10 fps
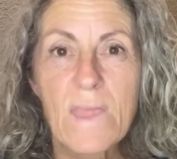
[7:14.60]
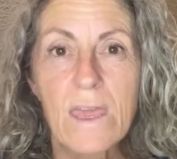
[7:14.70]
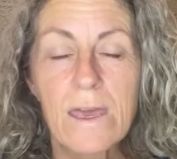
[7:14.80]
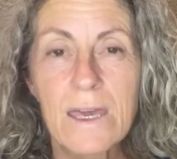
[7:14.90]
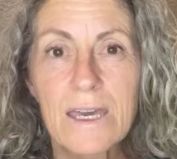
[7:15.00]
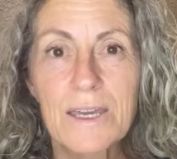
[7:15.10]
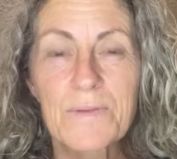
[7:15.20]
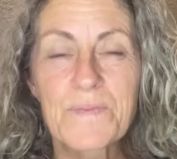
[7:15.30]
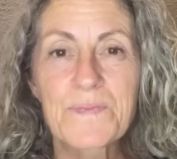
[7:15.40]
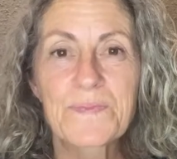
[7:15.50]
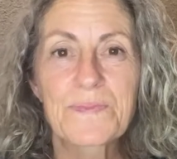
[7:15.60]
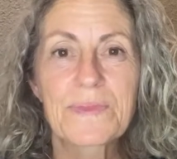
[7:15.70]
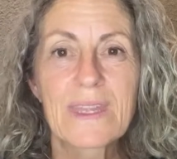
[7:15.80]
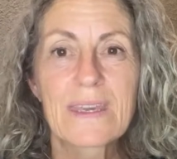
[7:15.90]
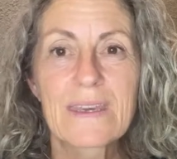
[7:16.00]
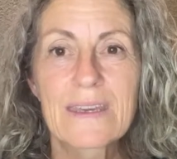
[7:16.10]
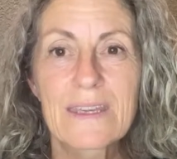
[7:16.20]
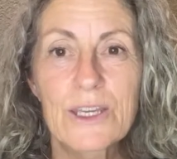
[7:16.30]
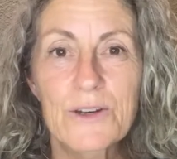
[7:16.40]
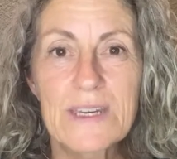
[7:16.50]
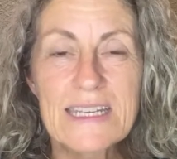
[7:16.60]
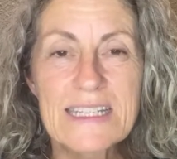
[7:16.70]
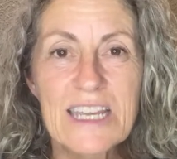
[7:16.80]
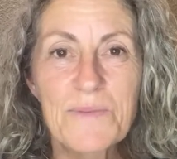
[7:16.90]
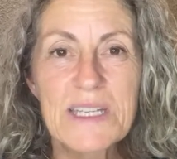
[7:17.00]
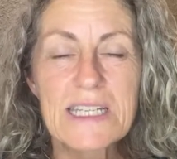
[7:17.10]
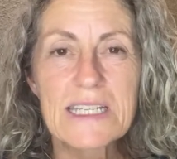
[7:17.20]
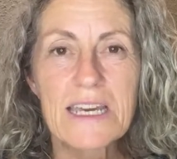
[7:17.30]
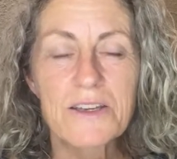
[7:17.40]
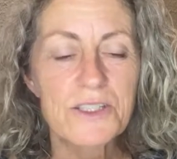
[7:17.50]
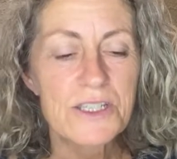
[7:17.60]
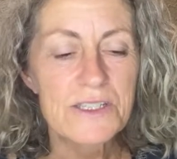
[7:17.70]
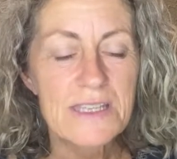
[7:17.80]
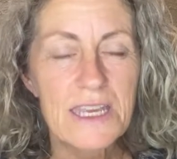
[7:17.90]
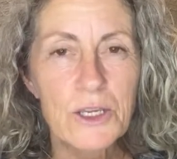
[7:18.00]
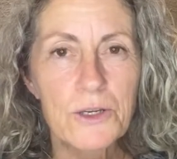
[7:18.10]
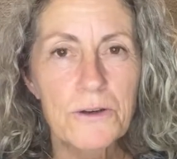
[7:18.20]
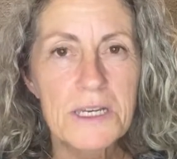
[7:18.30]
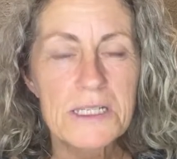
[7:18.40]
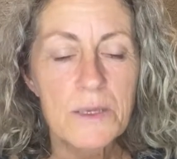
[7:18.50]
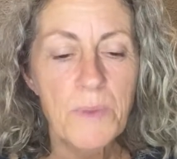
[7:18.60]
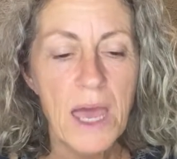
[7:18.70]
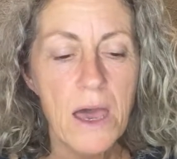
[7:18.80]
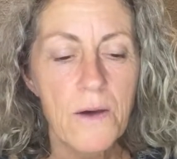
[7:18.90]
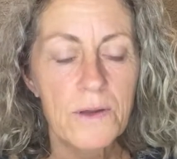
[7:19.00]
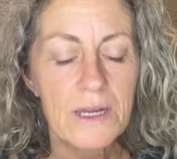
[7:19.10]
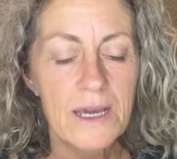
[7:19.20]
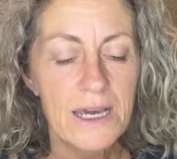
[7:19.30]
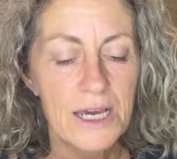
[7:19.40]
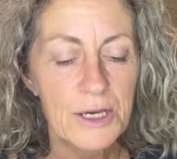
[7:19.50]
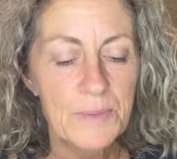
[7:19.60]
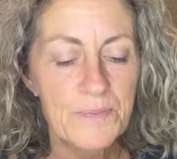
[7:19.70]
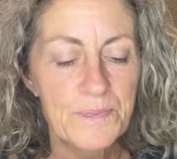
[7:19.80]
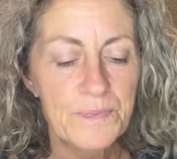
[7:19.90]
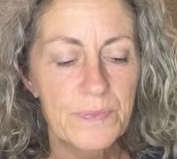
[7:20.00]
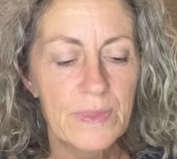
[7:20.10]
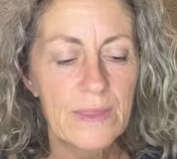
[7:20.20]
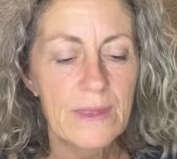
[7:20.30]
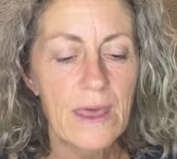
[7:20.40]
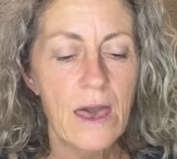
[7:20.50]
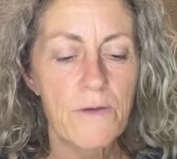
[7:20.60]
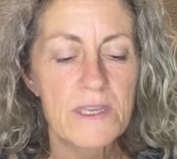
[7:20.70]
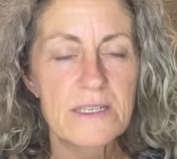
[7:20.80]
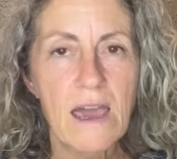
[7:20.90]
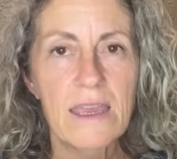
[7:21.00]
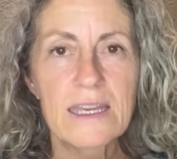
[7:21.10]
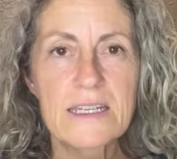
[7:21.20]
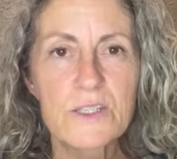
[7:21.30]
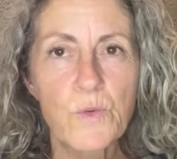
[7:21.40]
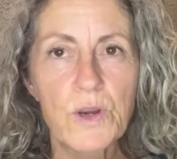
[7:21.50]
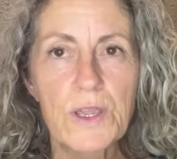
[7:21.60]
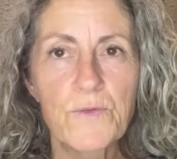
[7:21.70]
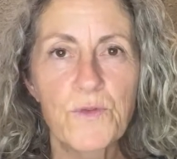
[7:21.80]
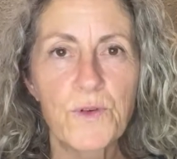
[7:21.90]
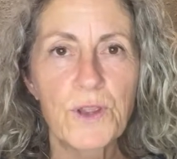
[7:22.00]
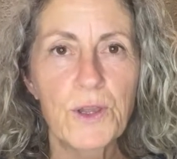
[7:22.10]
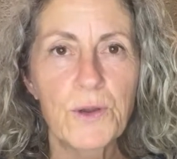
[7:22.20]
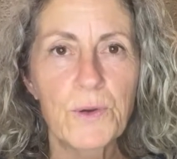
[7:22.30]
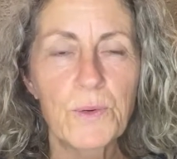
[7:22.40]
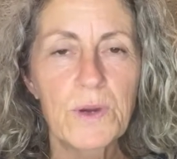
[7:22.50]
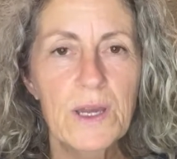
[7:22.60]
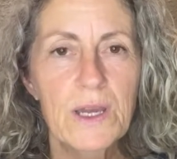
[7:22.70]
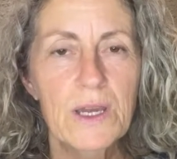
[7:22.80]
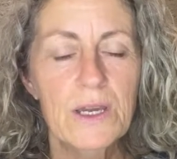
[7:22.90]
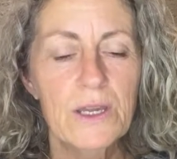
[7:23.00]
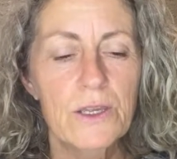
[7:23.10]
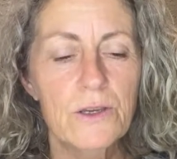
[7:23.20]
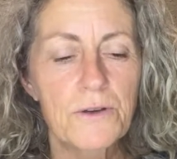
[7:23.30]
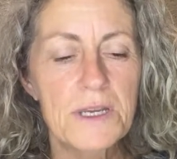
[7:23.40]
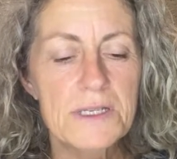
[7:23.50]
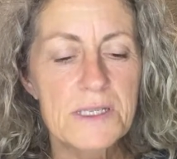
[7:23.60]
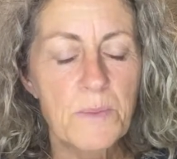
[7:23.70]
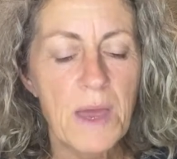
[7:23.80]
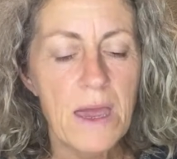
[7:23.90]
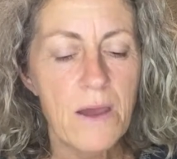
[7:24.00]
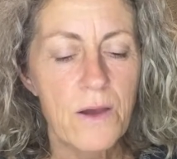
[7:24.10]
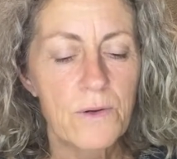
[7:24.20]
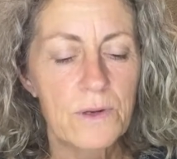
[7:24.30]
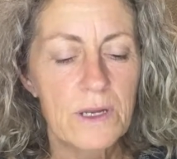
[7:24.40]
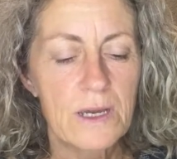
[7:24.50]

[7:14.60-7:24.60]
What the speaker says: You don't need to give me details, just like curious about how the diet is working for you, curious about